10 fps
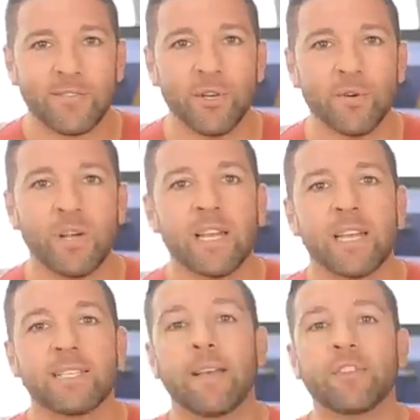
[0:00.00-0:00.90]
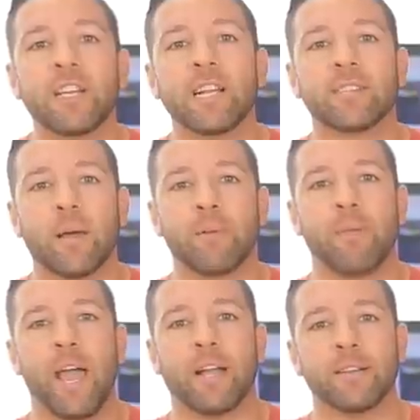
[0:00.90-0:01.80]
Two, is F L D Nights
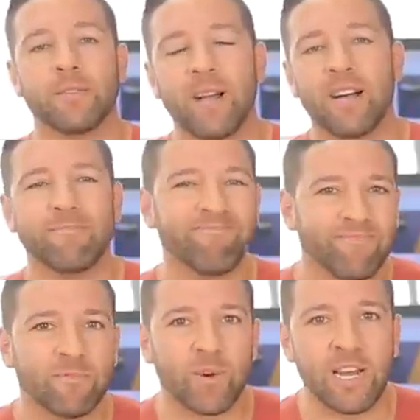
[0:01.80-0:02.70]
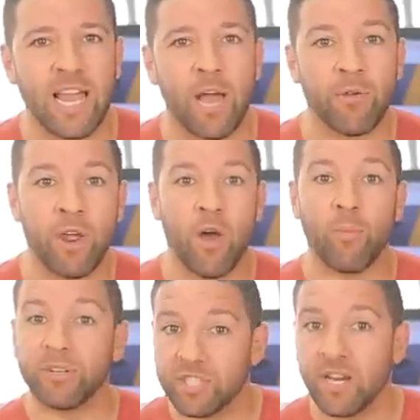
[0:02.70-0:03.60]
coming back? Well, right now,
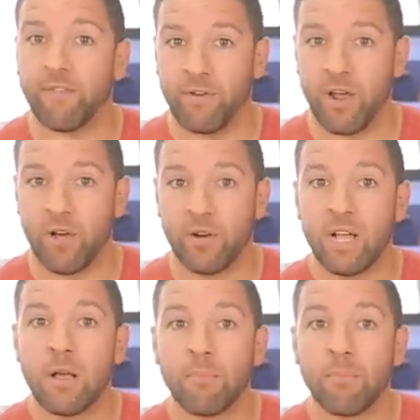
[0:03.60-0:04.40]
no, but you never know.